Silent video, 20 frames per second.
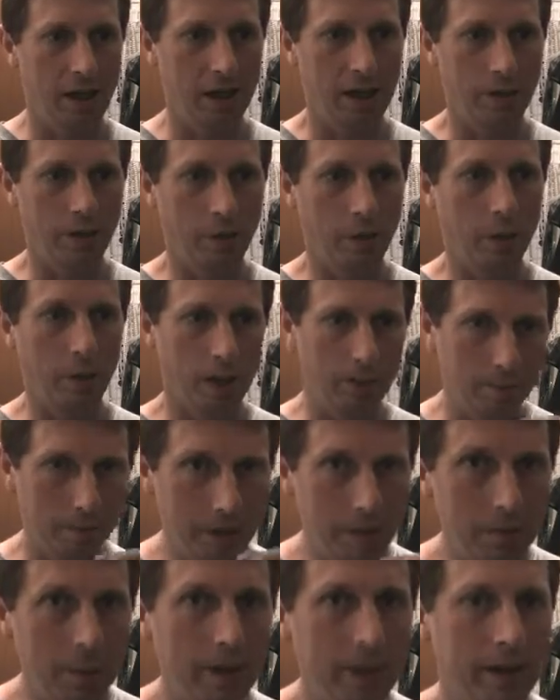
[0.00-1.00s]
And what I
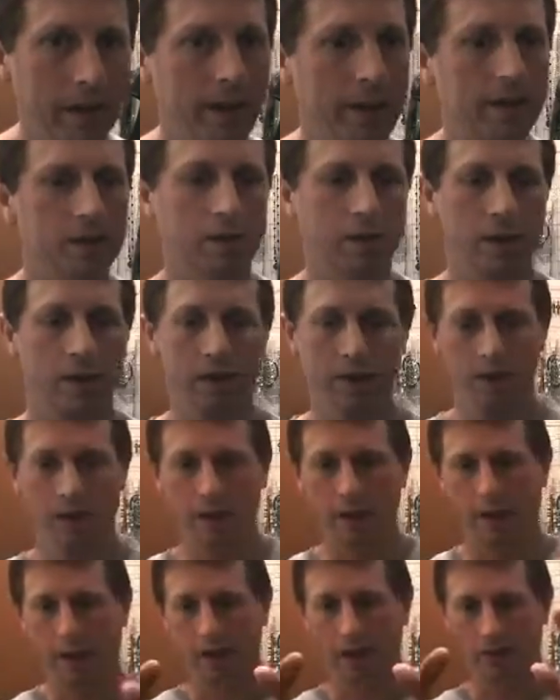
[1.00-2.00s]
mean by that is, okay, the